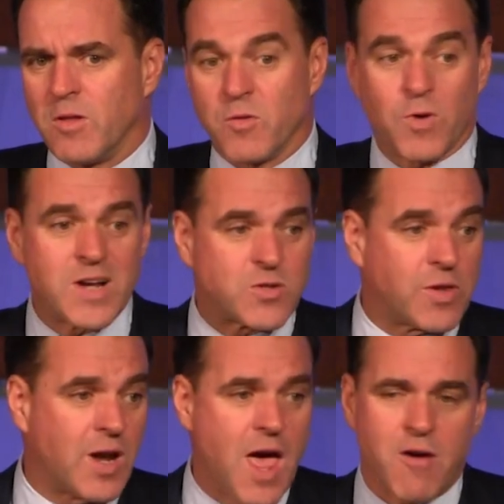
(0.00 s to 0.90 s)
on the right
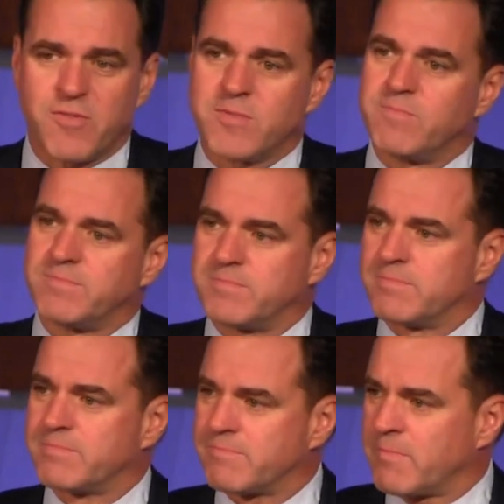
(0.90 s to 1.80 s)
or the left.
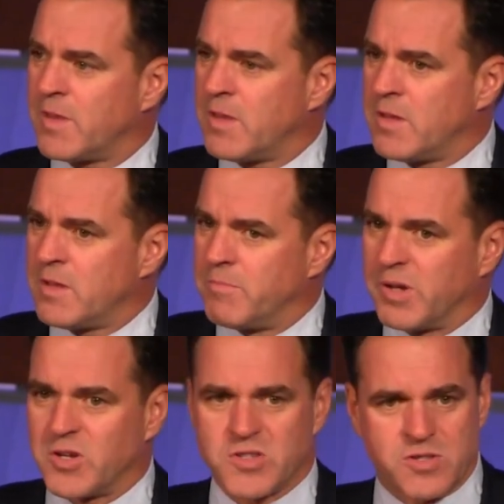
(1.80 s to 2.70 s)

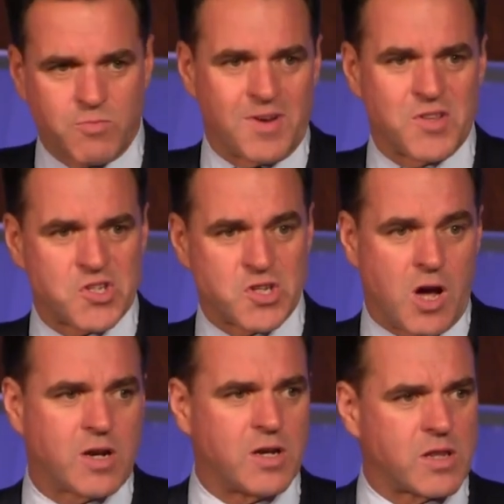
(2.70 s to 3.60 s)
Because one of the
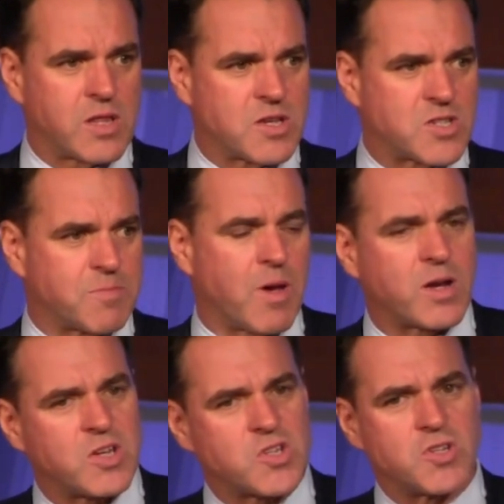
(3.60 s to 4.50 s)
startling things
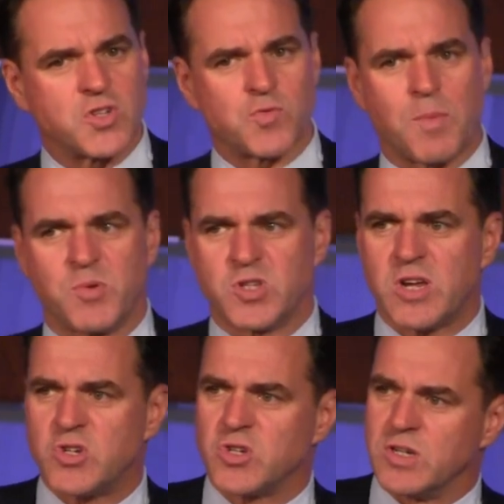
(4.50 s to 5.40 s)
about Kissinger's
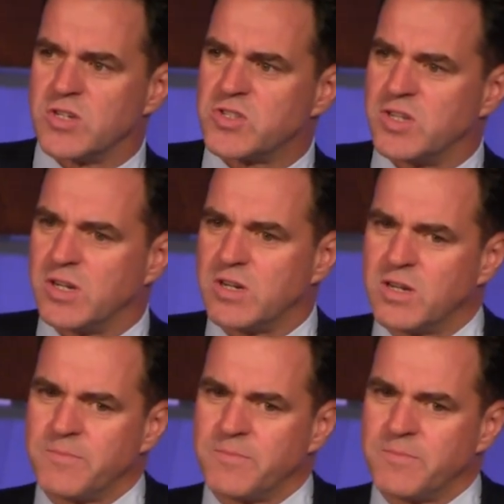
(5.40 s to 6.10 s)
reputation is that